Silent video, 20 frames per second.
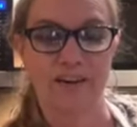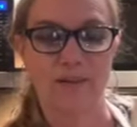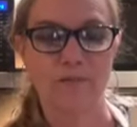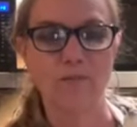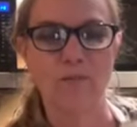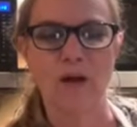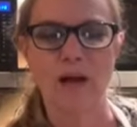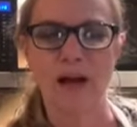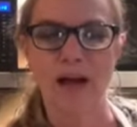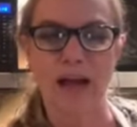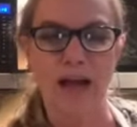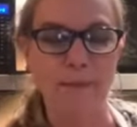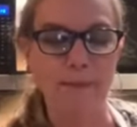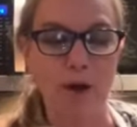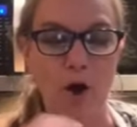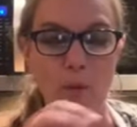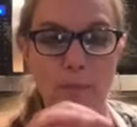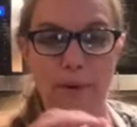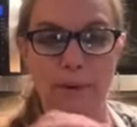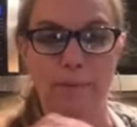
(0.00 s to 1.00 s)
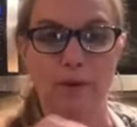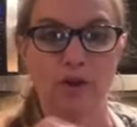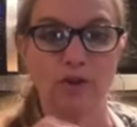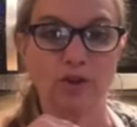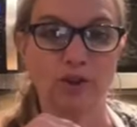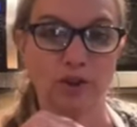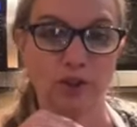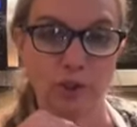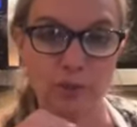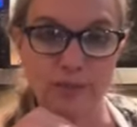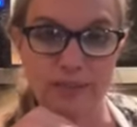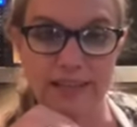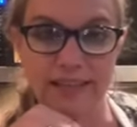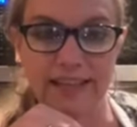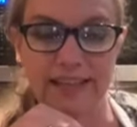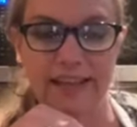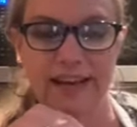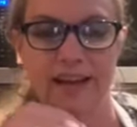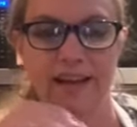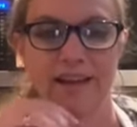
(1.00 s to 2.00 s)
Well, I'm hoping I'm not losing
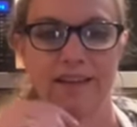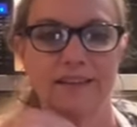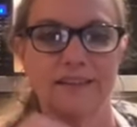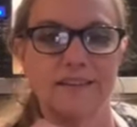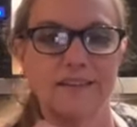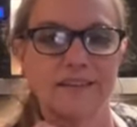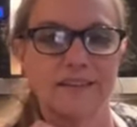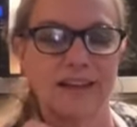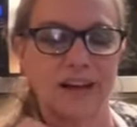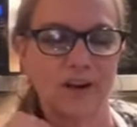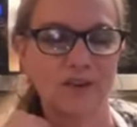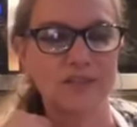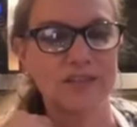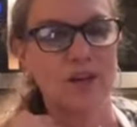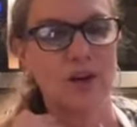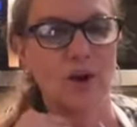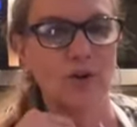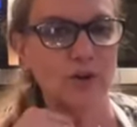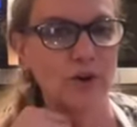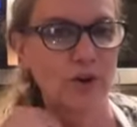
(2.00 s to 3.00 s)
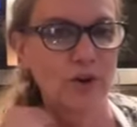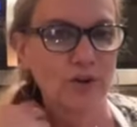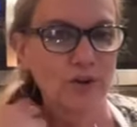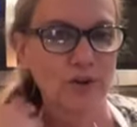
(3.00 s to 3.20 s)
it. Karen said, oh, no, you're